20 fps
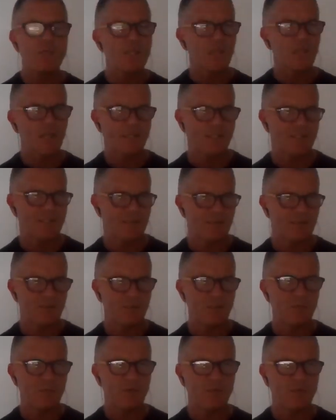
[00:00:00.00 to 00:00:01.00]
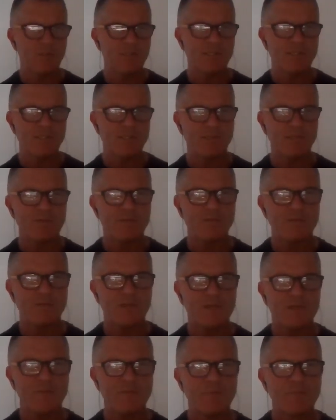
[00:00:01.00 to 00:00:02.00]
realised through this process of
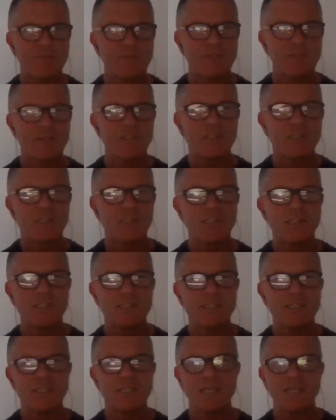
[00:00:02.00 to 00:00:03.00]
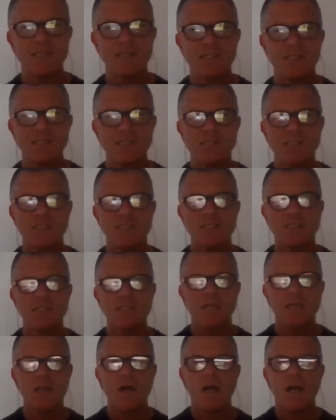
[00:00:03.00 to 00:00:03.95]
the Teachers Lounge is that